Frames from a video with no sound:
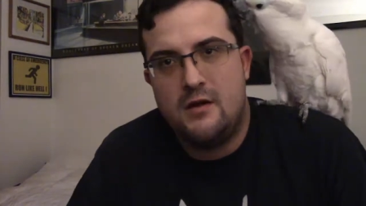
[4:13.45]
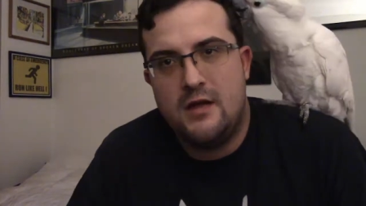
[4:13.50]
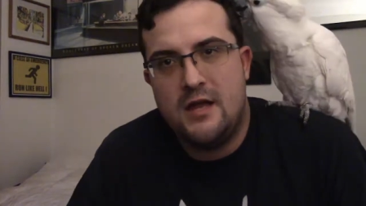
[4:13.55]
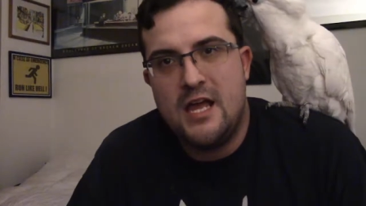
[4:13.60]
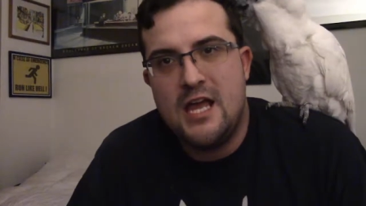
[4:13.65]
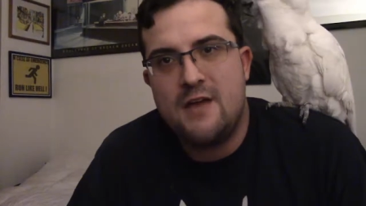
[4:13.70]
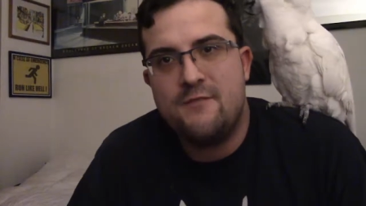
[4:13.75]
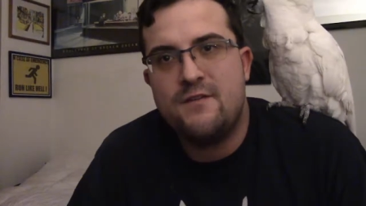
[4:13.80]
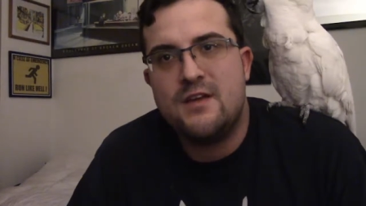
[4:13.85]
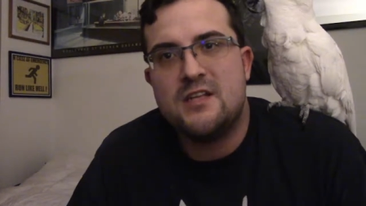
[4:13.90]
A
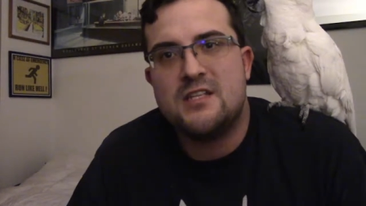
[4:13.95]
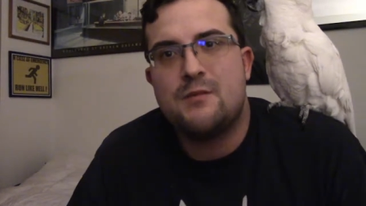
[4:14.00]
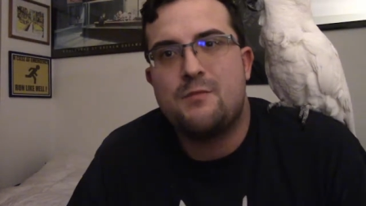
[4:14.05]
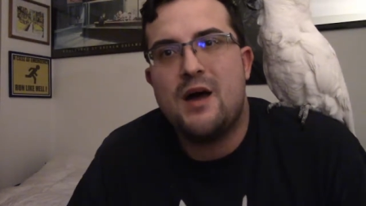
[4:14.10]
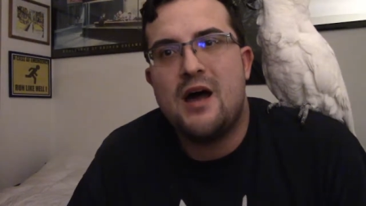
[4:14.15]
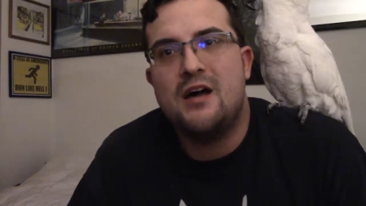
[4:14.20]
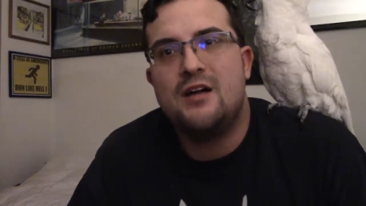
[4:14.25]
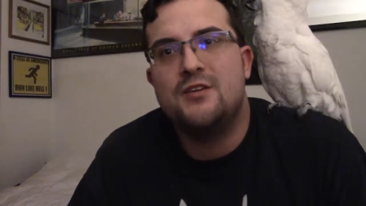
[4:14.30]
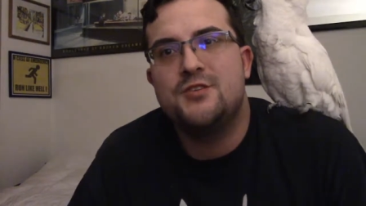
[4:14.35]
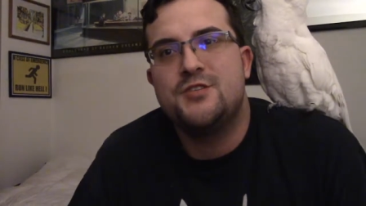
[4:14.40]
half-assed
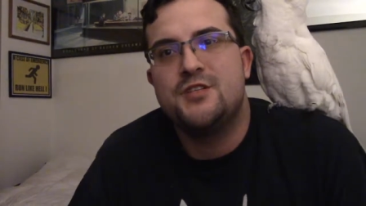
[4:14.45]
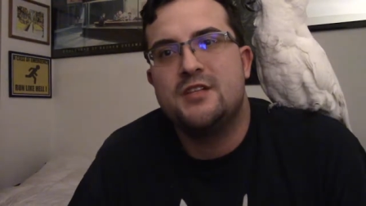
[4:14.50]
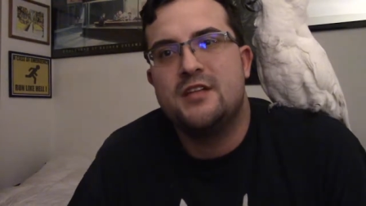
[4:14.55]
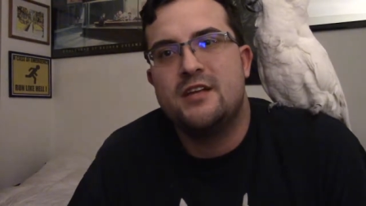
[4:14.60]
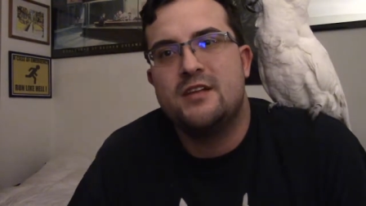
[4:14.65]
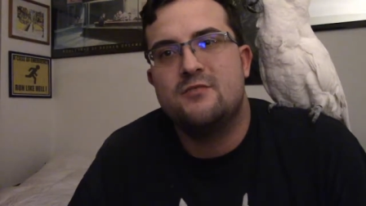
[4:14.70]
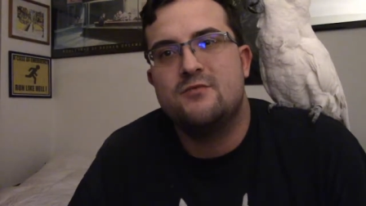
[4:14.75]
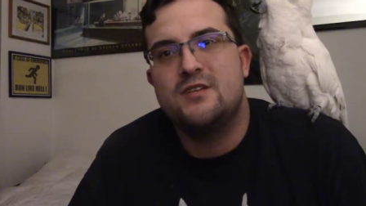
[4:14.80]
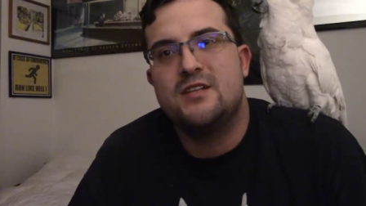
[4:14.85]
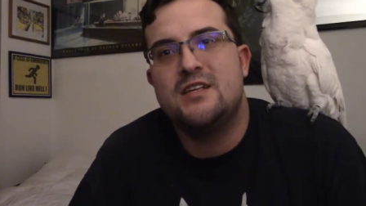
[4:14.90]
apology
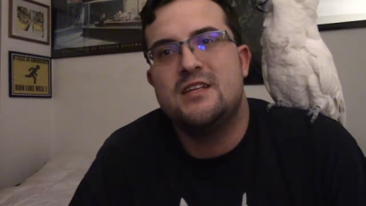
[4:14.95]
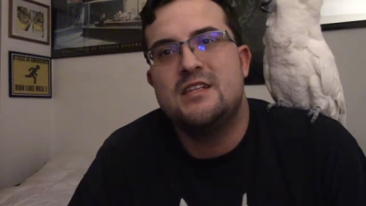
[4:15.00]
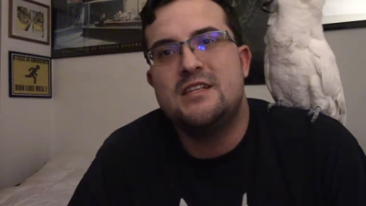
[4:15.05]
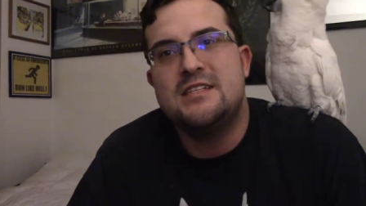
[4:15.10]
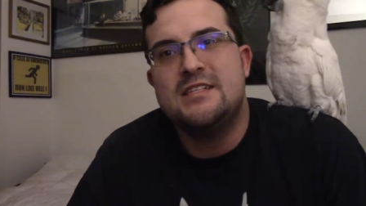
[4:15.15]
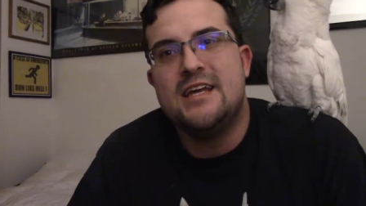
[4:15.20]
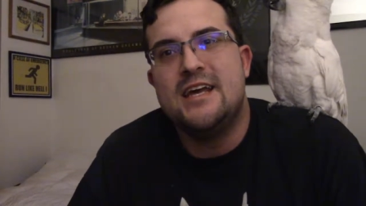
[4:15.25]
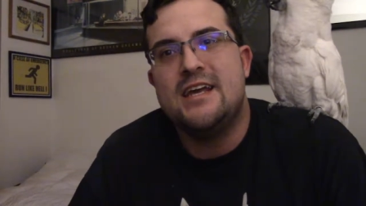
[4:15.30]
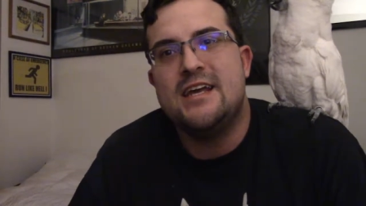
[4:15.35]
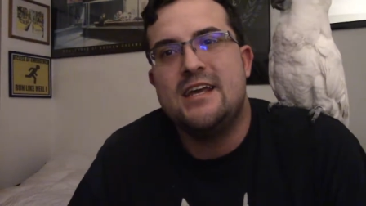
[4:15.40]
literally the
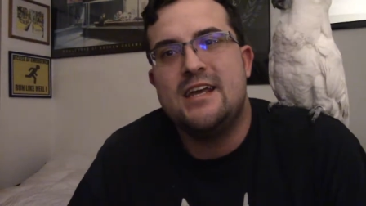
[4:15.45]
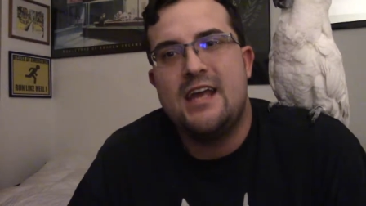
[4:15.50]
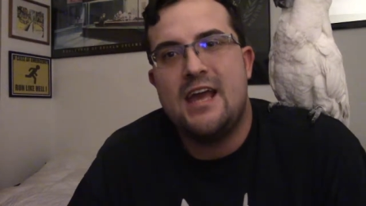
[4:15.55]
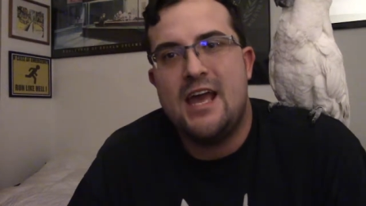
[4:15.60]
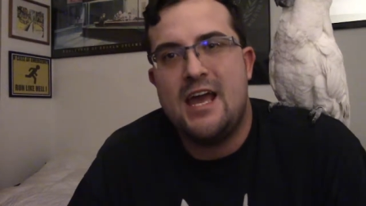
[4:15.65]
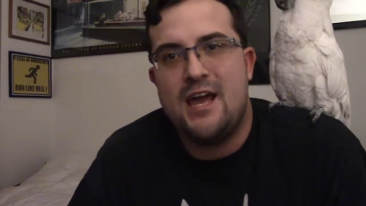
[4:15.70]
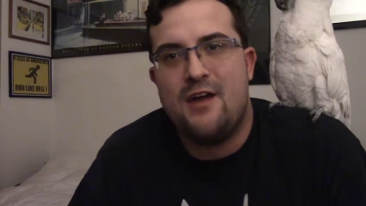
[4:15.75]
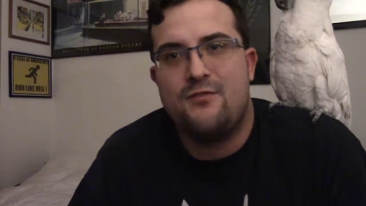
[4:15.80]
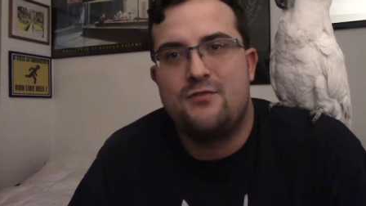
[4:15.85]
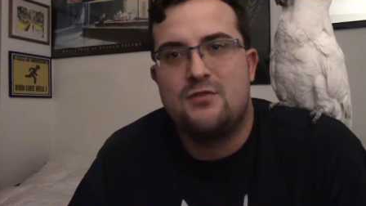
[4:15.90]
day
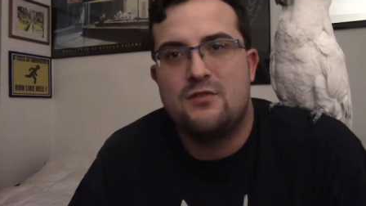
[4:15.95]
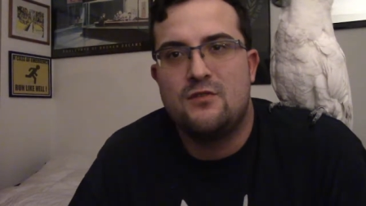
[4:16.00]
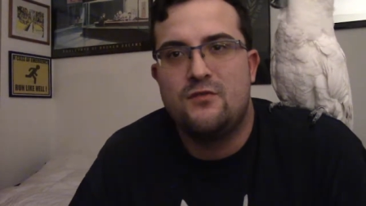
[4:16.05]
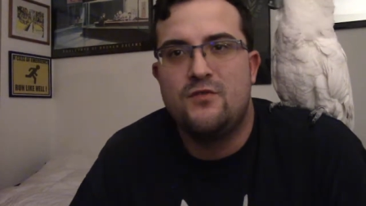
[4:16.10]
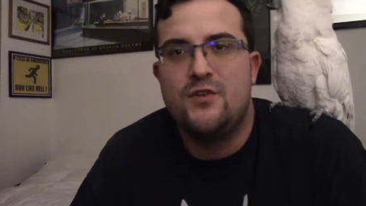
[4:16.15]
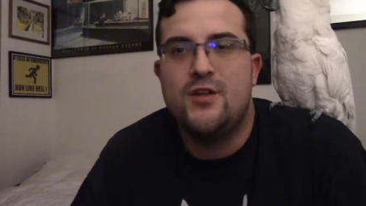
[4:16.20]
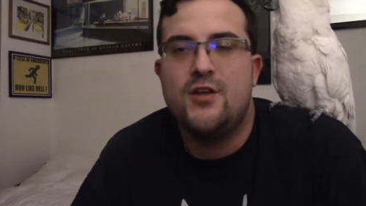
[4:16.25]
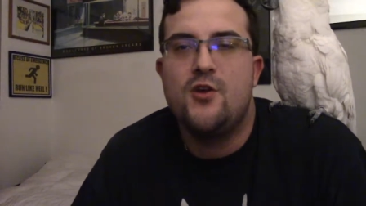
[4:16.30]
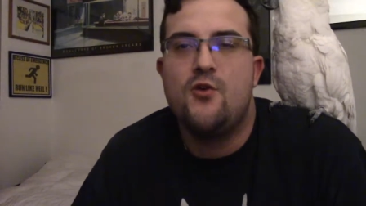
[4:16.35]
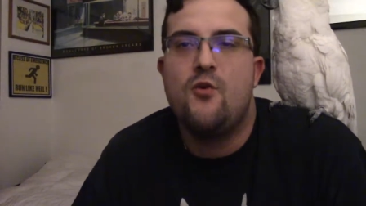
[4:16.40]
after the
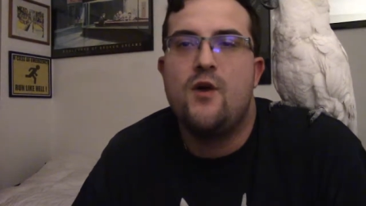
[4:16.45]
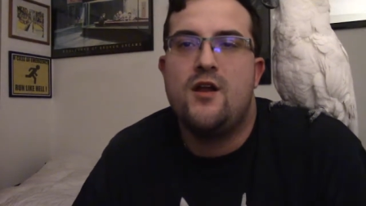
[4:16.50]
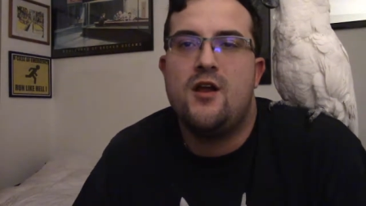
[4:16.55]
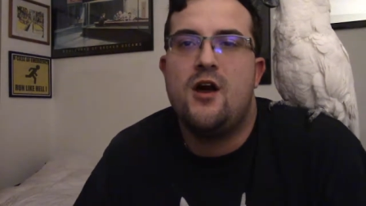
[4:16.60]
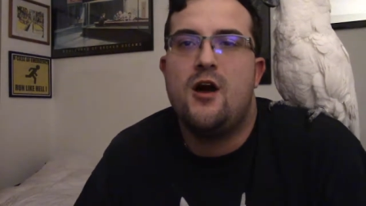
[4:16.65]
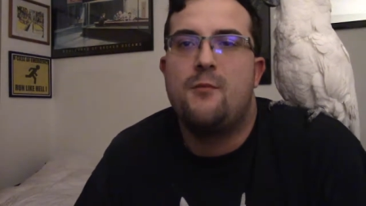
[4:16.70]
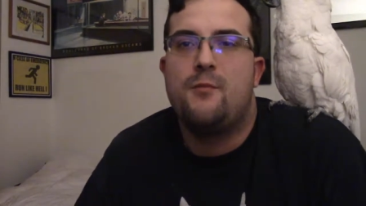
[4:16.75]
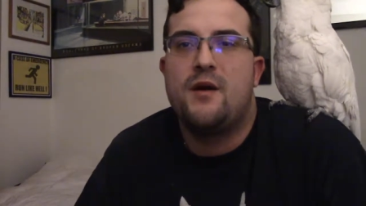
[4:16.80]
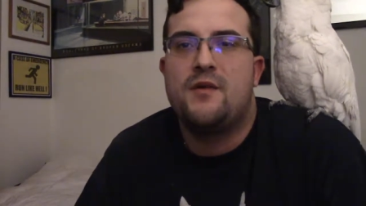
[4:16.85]
video went up.